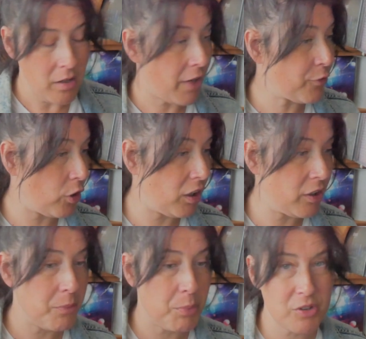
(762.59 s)
I've got a
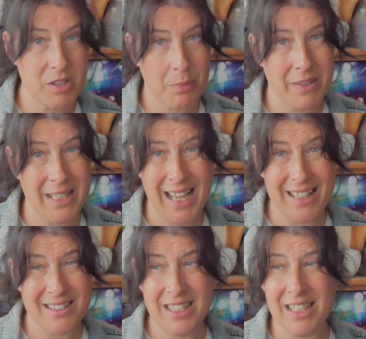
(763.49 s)
load of books up in the
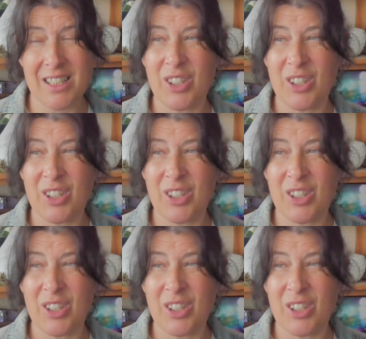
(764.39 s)
attic.